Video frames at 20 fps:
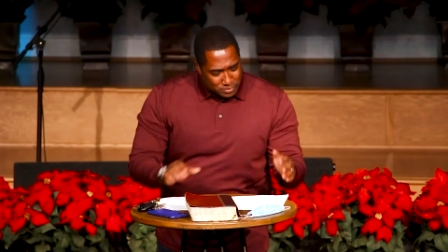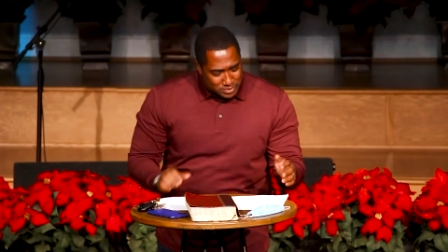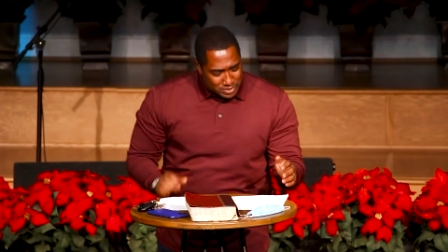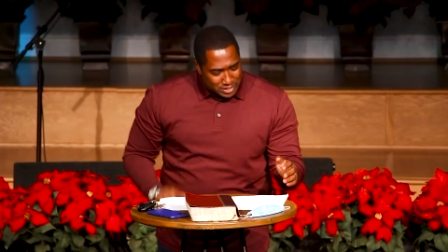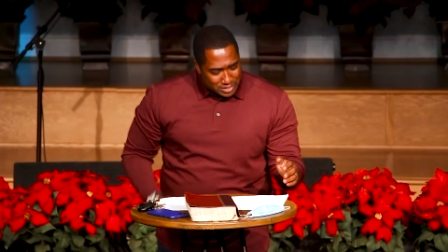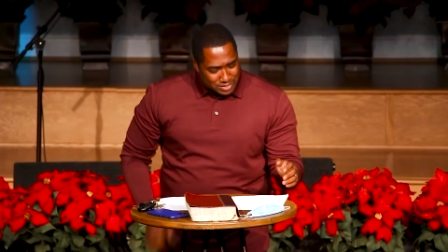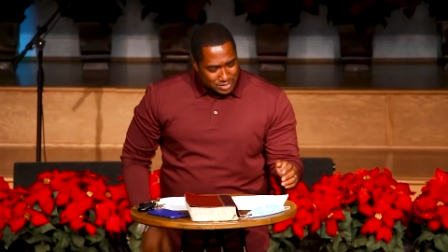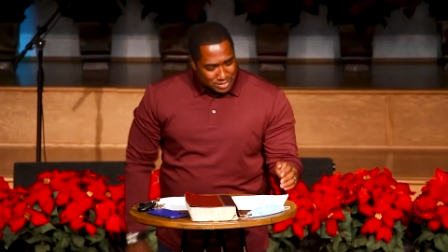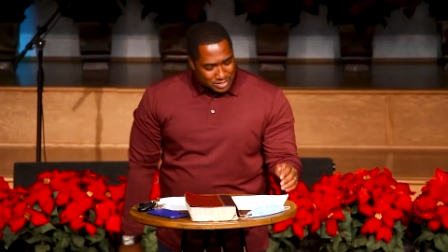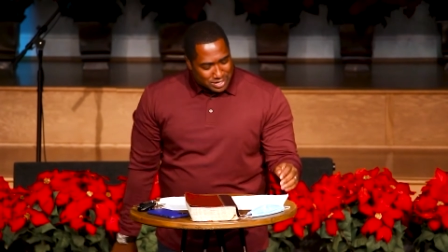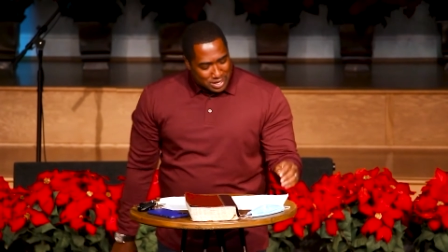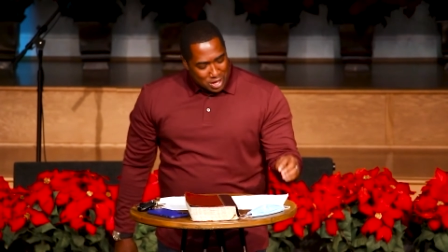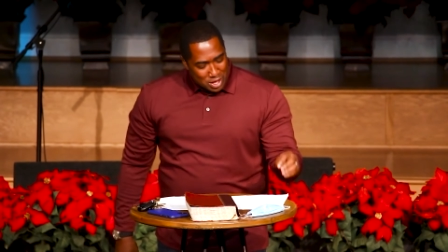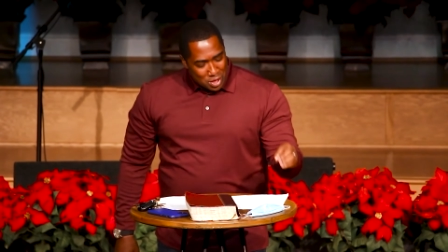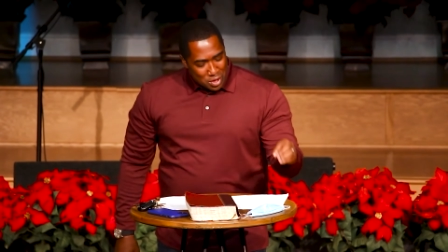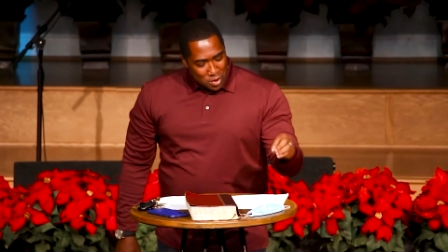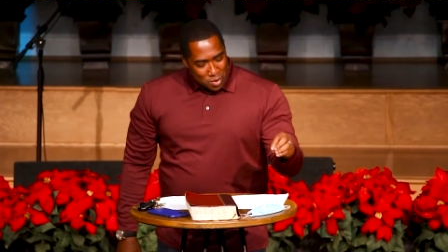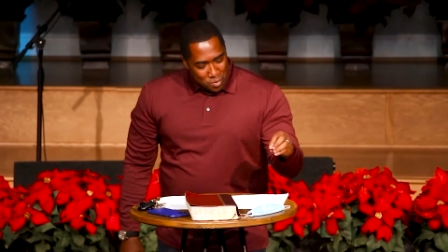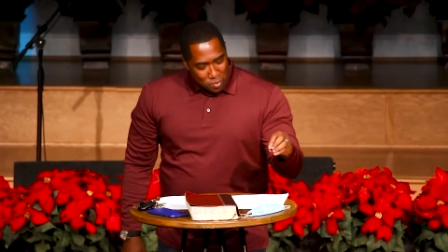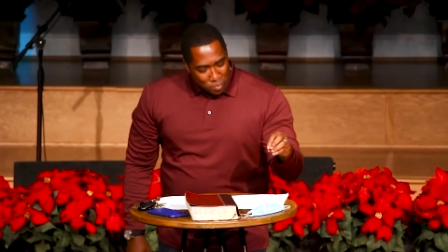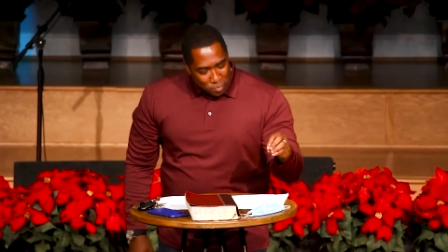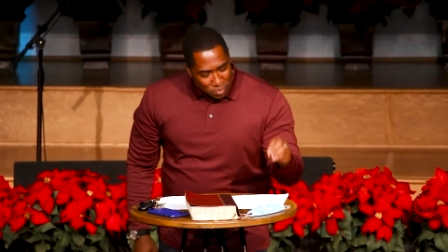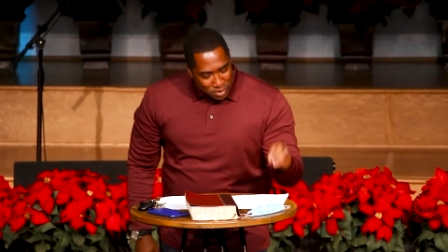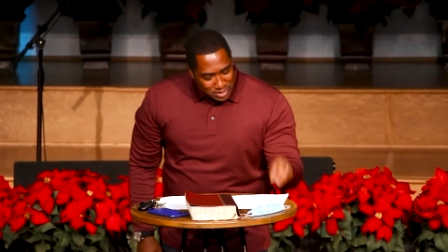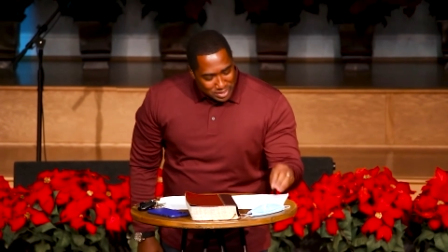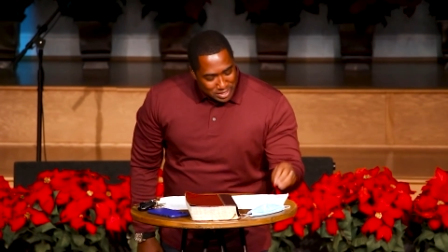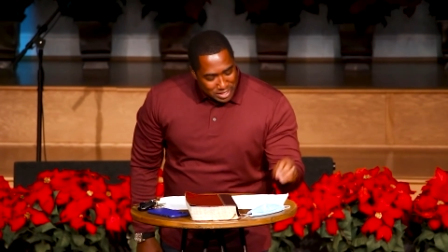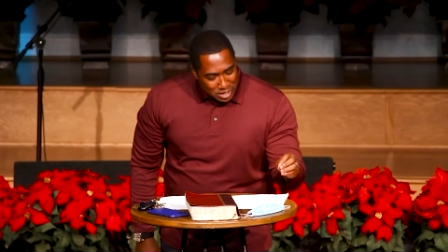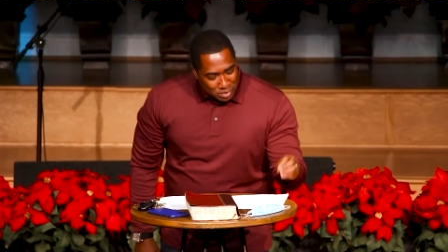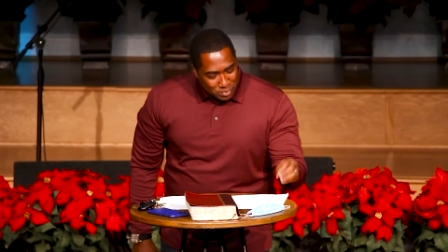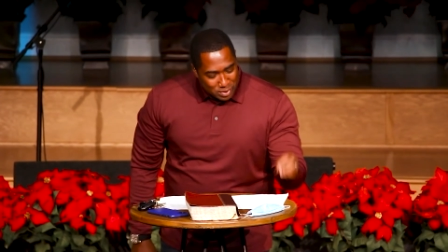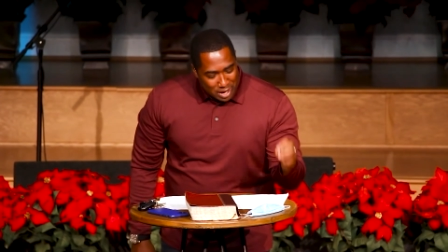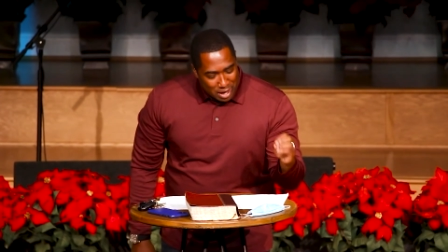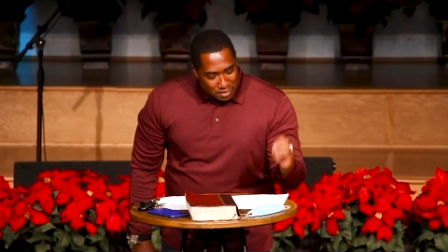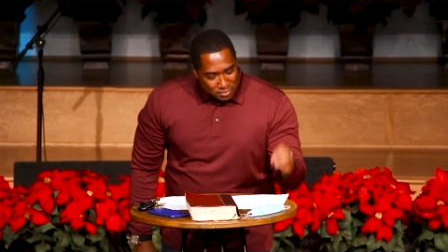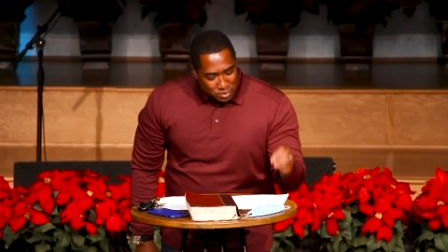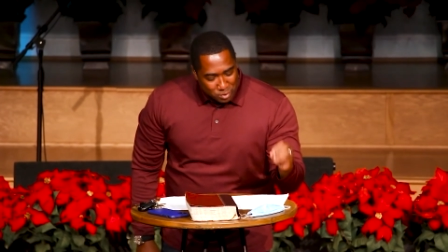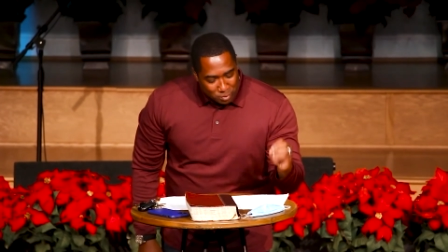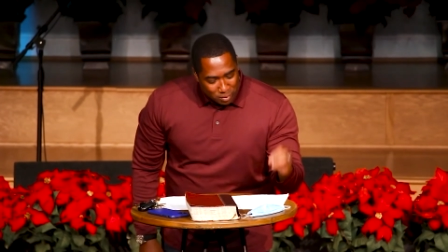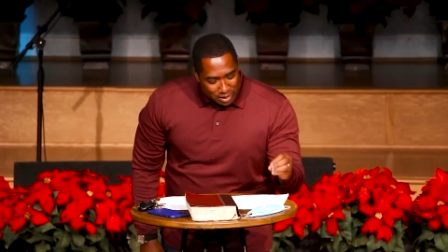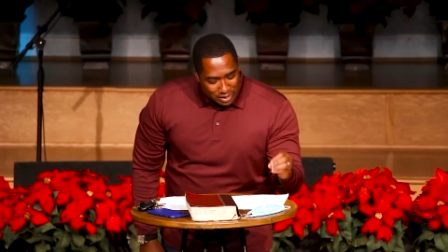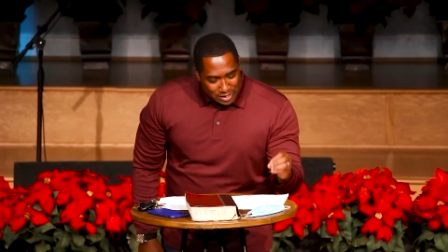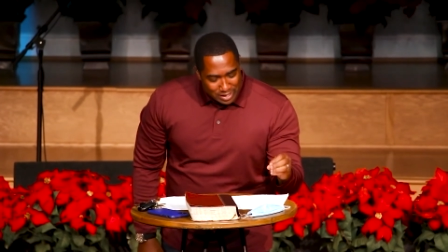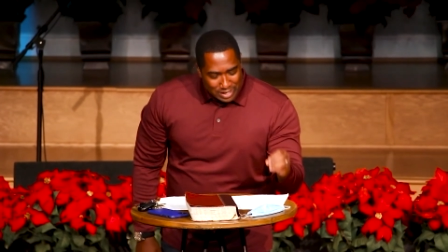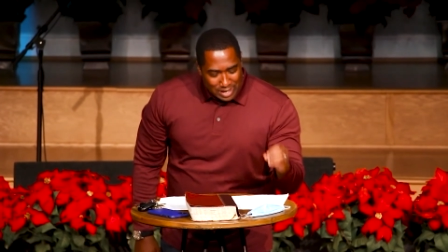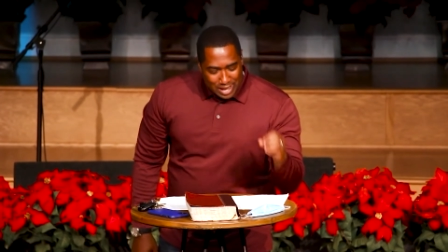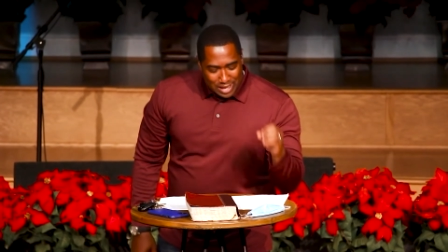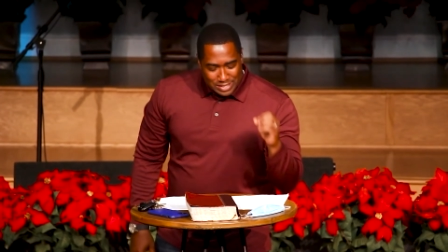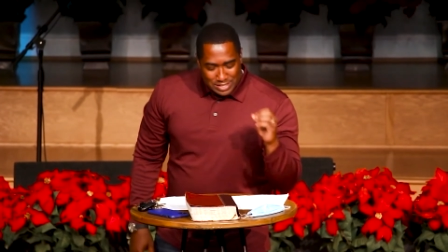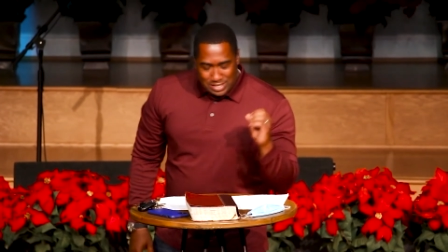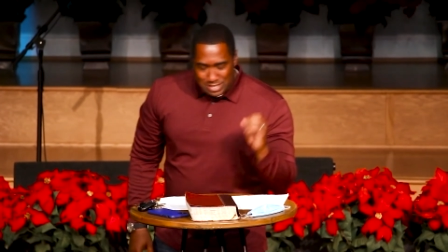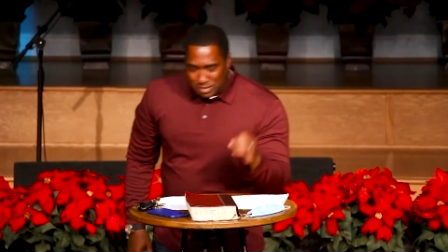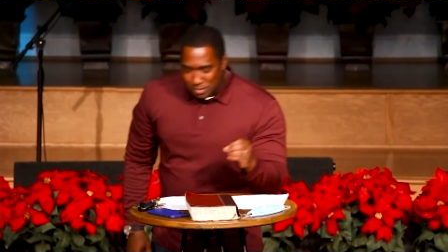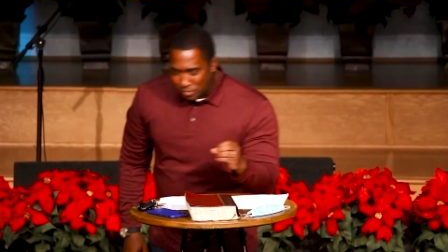of Jesus, one thing we have to recognize is